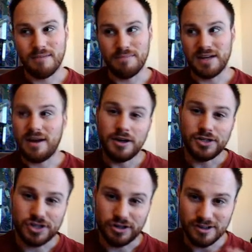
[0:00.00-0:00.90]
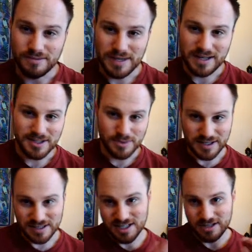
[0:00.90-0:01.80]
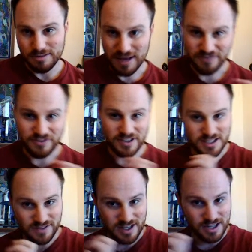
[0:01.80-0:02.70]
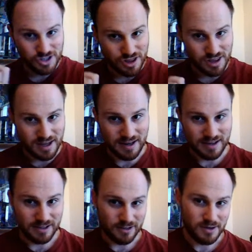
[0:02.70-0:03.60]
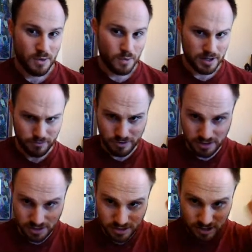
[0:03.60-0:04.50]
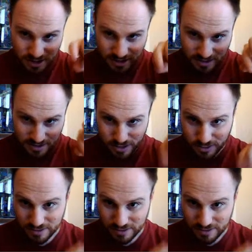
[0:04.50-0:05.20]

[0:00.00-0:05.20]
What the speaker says: being uncertain, because we can see the benefits of each thing, and we can really look into